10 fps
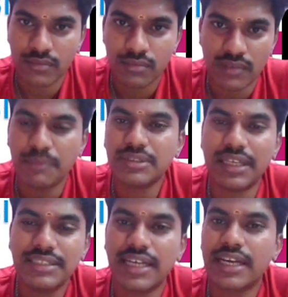I am
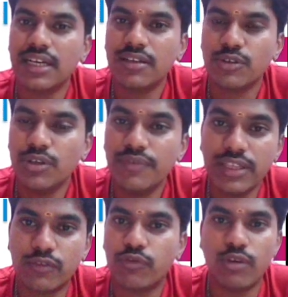selling cycle to you with
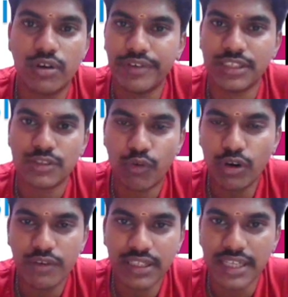4 wheels.
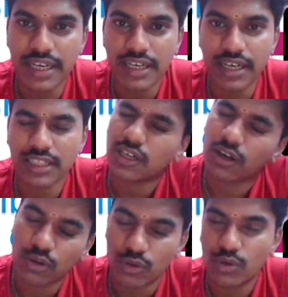4 wheel cycle enga sir
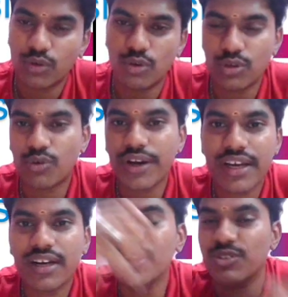irukum? Go to
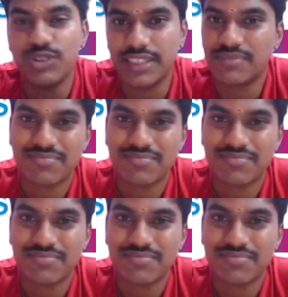Kodaikanal, you will see.